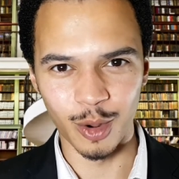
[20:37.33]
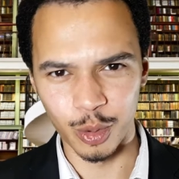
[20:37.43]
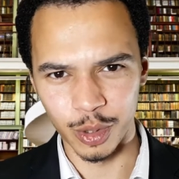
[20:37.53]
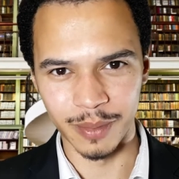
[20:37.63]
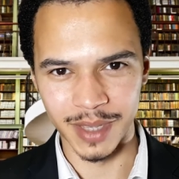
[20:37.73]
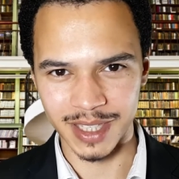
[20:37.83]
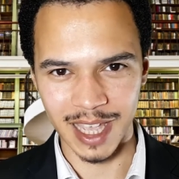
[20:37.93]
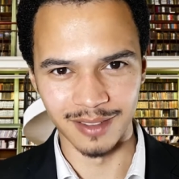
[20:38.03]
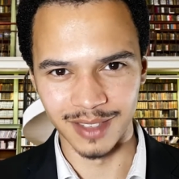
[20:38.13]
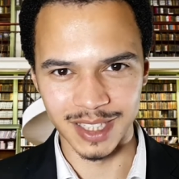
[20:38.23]
Oh, you missed
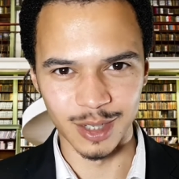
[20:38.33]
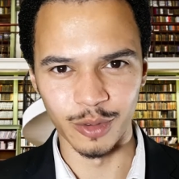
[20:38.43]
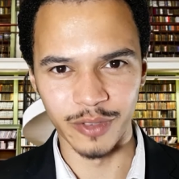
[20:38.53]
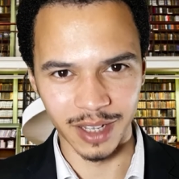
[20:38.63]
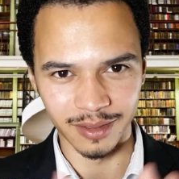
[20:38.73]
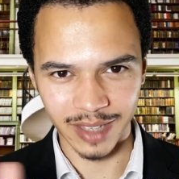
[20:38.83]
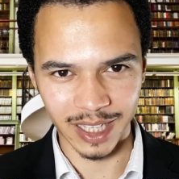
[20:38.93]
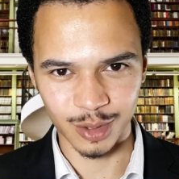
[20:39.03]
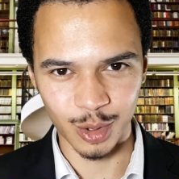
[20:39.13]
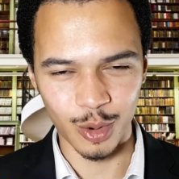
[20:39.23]
out this little thing.
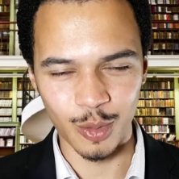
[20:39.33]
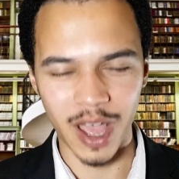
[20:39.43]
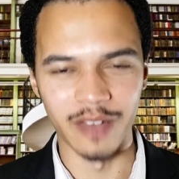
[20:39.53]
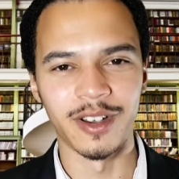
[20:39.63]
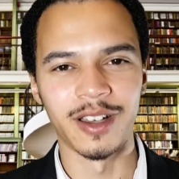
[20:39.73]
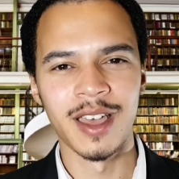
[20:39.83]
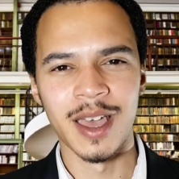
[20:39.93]
That's cool, whatever.